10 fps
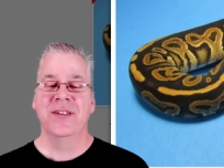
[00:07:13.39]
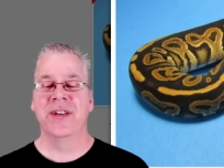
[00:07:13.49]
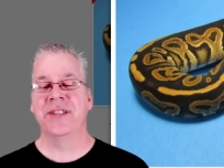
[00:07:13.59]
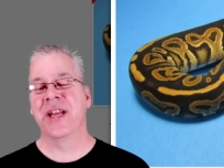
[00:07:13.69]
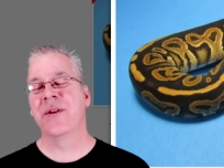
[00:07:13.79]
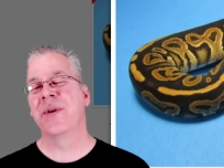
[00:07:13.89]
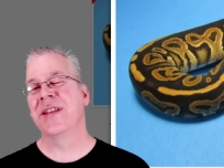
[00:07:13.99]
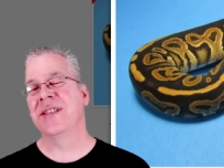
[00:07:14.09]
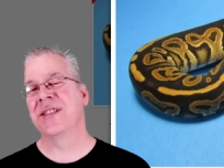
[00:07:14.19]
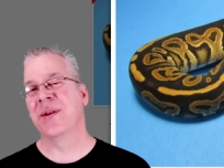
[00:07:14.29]
So here's another one.
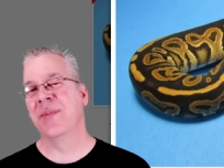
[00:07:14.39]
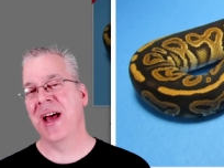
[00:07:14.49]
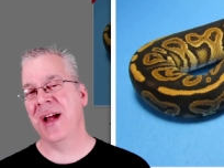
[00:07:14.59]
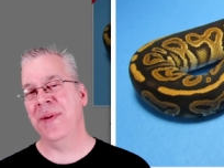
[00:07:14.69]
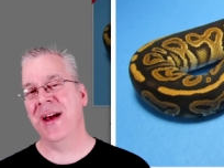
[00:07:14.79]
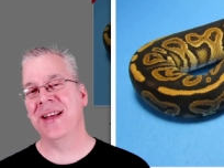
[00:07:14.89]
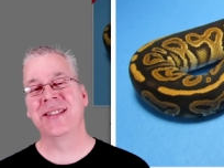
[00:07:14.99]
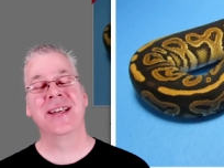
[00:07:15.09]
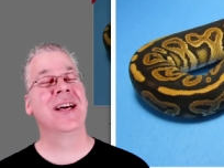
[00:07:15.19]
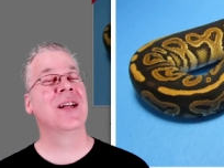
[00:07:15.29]
This is the black
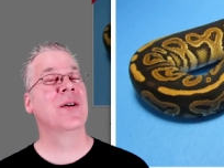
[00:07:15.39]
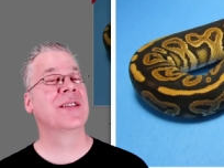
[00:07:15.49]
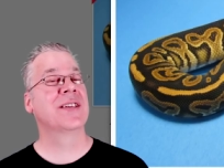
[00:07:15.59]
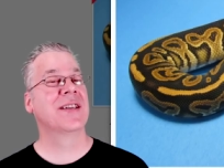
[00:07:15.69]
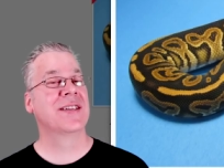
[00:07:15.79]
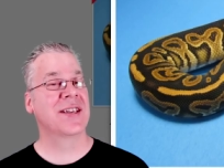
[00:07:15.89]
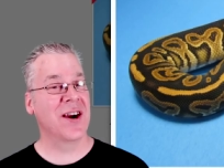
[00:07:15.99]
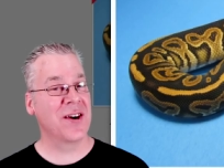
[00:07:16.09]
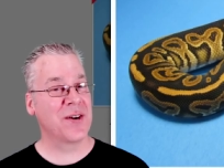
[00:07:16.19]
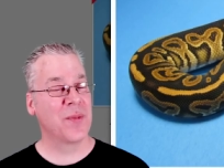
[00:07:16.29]
pastel. It's a
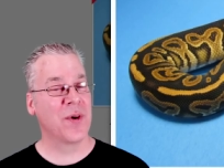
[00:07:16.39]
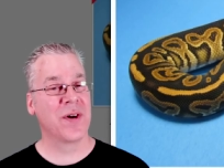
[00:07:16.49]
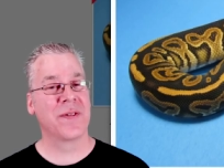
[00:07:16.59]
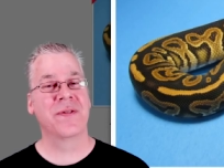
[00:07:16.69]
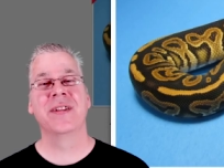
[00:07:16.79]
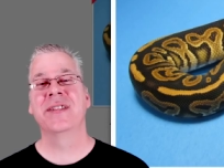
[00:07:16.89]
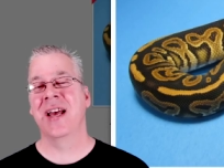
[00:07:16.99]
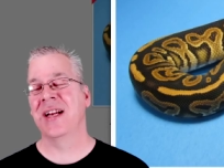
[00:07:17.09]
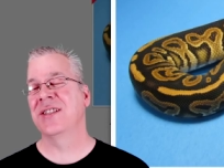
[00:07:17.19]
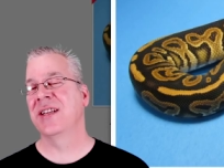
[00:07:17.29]
dark morph. It's
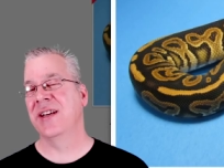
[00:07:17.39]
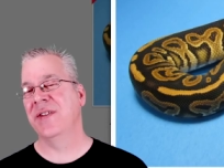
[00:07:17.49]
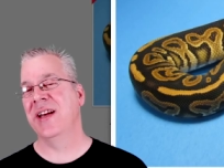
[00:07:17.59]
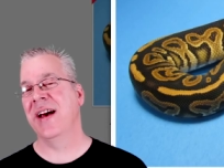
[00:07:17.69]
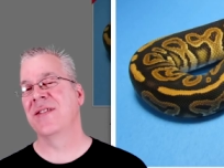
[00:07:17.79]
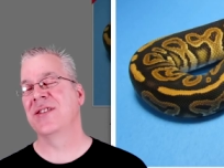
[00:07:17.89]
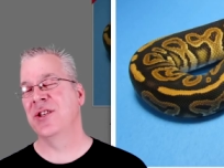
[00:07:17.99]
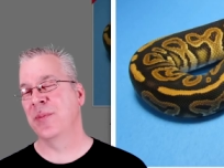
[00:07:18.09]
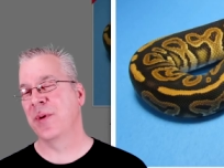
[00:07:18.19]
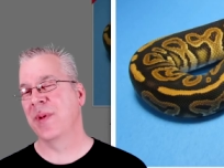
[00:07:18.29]
actually, if you have the
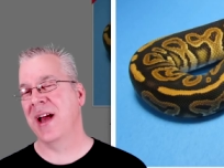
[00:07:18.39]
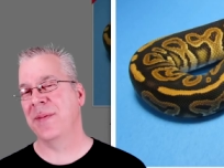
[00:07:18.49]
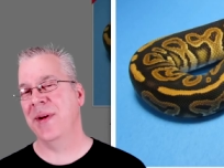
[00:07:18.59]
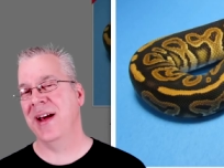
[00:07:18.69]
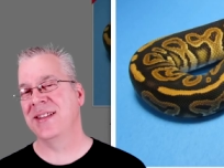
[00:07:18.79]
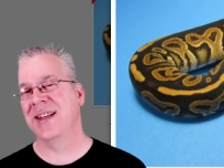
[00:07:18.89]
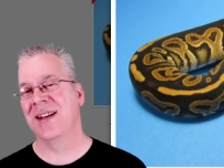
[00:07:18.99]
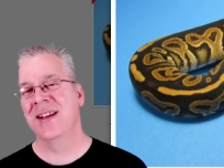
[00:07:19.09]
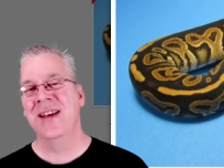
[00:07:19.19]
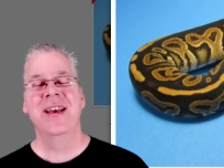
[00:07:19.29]
super black
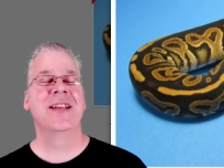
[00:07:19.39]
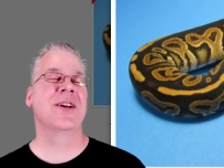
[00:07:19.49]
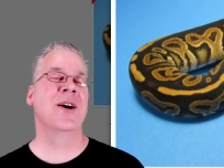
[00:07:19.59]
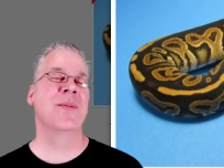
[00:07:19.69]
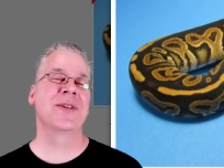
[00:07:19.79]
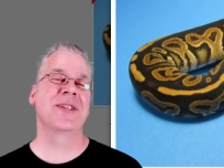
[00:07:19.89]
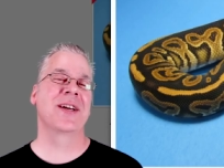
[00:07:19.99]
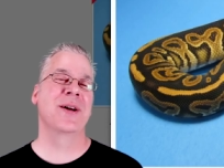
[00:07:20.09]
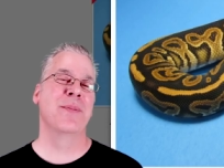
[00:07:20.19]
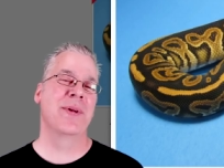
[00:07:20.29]
pastel, it's almost
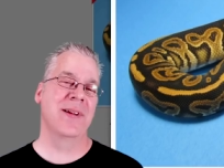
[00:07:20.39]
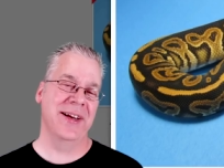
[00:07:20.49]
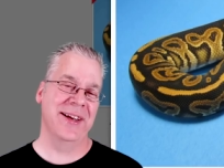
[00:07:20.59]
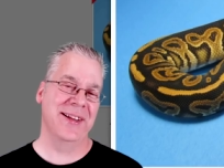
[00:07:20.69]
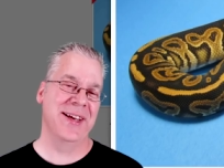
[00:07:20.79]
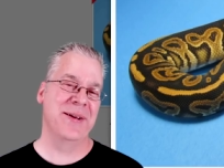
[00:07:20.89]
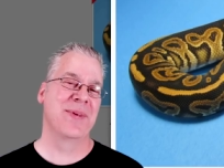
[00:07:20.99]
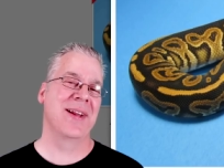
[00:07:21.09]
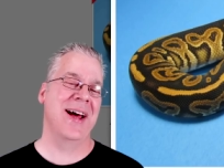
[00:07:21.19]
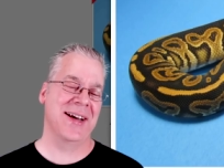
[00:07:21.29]
a completely
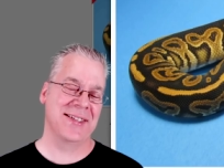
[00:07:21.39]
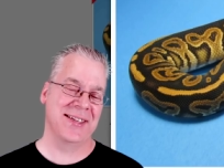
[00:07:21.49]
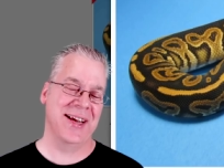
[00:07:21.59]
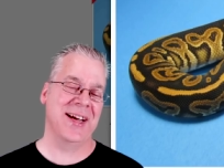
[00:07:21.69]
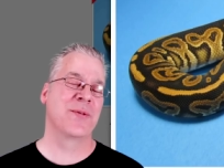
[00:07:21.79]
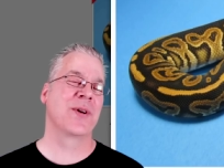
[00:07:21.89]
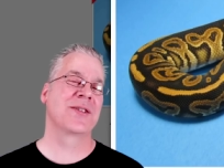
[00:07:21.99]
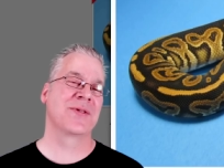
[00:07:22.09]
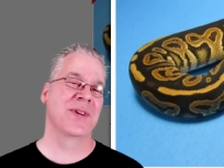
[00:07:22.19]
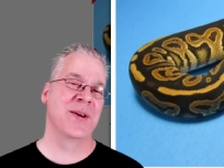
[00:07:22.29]
black snake. It
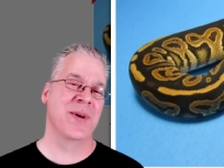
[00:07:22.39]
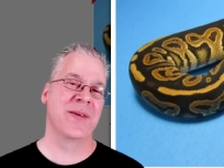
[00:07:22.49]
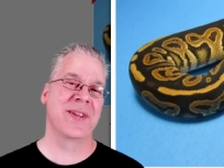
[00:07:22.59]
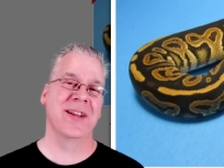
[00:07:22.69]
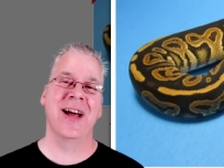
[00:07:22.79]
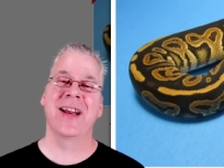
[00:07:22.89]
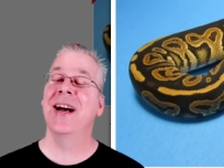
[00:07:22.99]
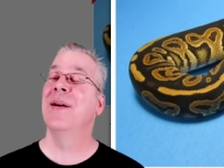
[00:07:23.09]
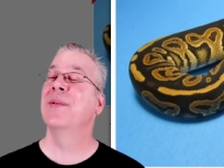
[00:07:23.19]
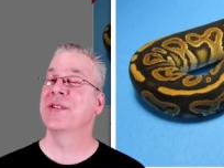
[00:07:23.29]
works really well with a lot of
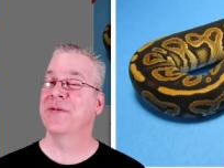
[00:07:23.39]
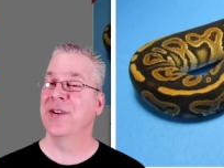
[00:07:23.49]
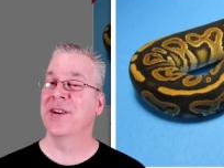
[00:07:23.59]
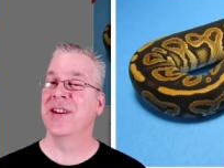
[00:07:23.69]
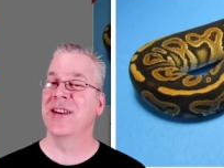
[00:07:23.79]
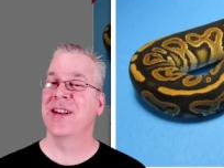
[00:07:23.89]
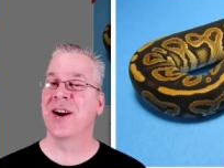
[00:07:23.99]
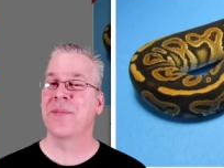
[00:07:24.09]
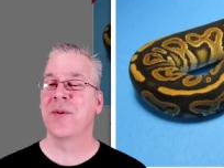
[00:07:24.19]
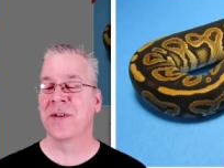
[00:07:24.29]
combos if you're into the
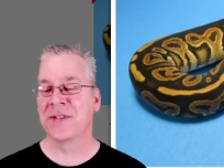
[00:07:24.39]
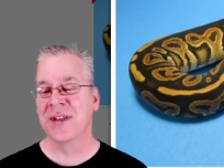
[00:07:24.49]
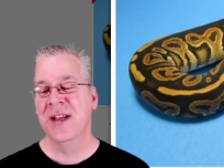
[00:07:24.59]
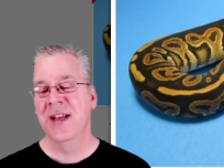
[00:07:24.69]
dark morphs.